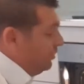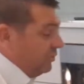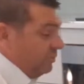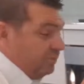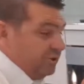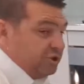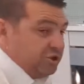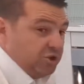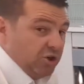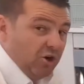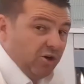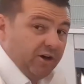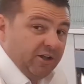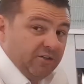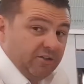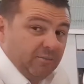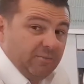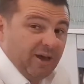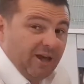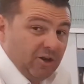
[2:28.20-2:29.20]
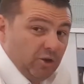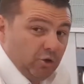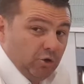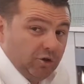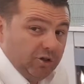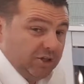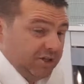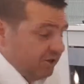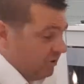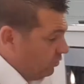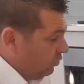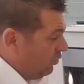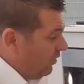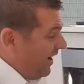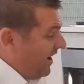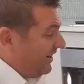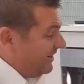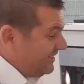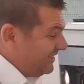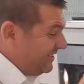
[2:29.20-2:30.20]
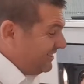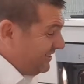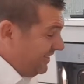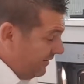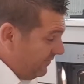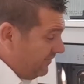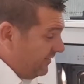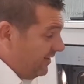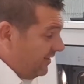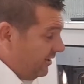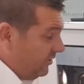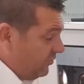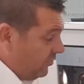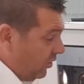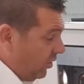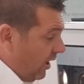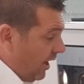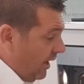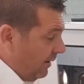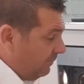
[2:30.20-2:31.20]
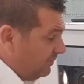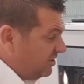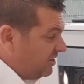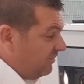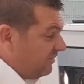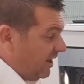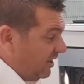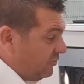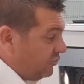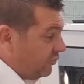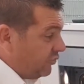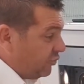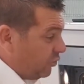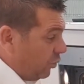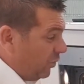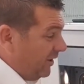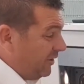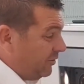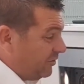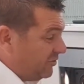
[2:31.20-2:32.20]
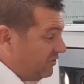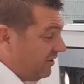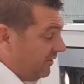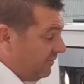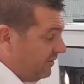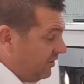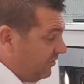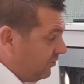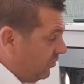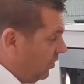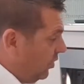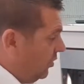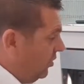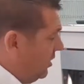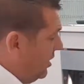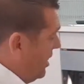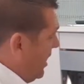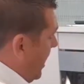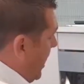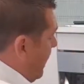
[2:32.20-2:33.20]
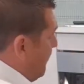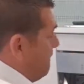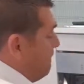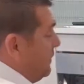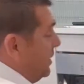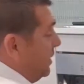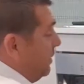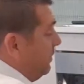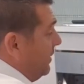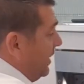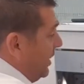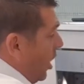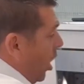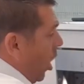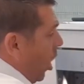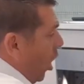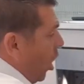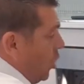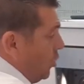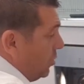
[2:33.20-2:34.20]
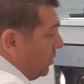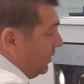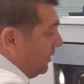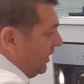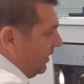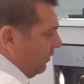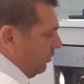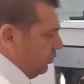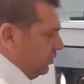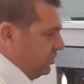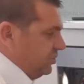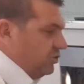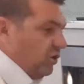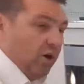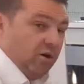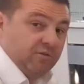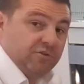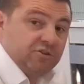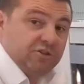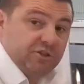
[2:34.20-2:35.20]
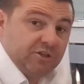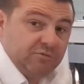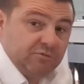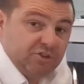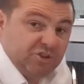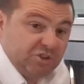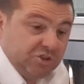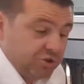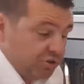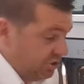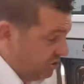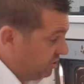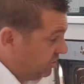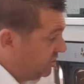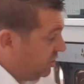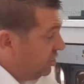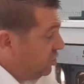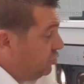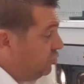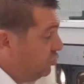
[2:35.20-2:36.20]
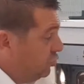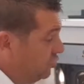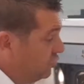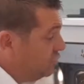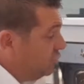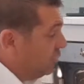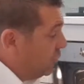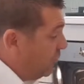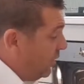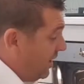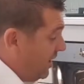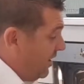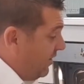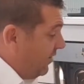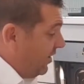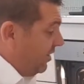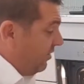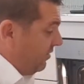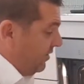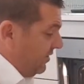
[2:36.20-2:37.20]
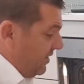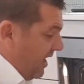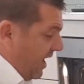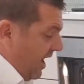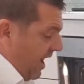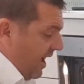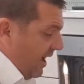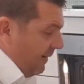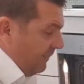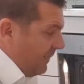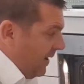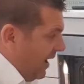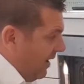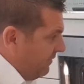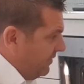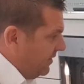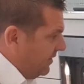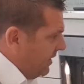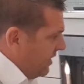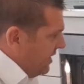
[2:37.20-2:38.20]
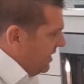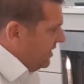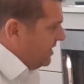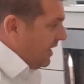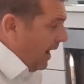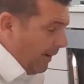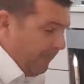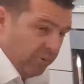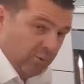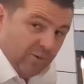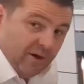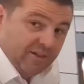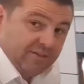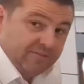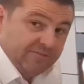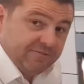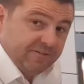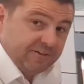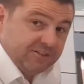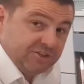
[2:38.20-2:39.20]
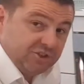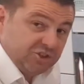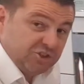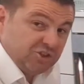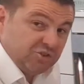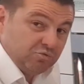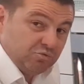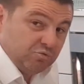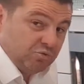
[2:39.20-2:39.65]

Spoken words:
The majority of them are looking at around a 720 or 72mm opening, which obviously reduces the usable area in that oven. A couple other features that's